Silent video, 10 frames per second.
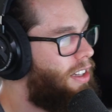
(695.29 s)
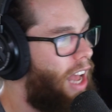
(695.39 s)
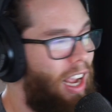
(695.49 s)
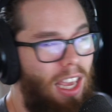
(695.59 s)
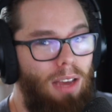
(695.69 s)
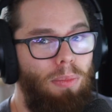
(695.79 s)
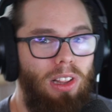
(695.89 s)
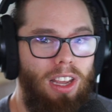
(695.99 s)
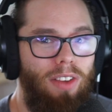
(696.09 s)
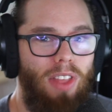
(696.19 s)
I can't
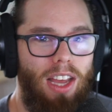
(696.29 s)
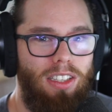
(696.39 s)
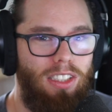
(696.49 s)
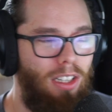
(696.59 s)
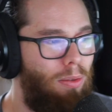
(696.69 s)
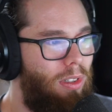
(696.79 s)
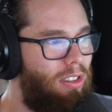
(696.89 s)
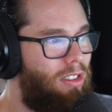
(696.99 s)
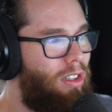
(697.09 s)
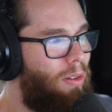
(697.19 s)
believe that she was
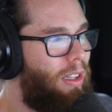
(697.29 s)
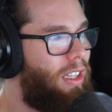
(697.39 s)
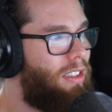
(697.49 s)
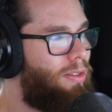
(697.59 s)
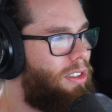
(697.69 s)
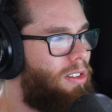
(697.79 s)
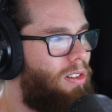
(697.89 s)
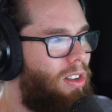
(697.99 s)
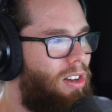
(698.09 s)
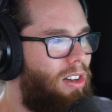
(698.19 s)
doing this for so
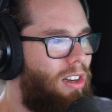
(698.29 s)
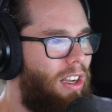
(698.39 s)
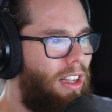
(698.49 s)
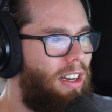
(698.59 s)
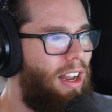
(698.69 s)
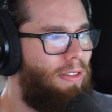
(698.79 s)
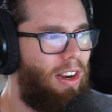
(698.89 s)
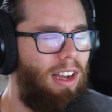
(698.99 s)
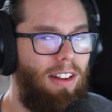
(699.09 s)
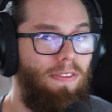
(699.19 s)
long and never
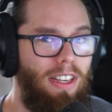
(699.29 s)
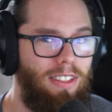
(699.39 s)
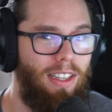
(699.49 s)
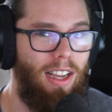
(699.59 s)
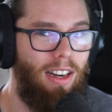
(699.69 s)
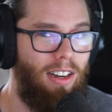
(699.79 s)
got investigated,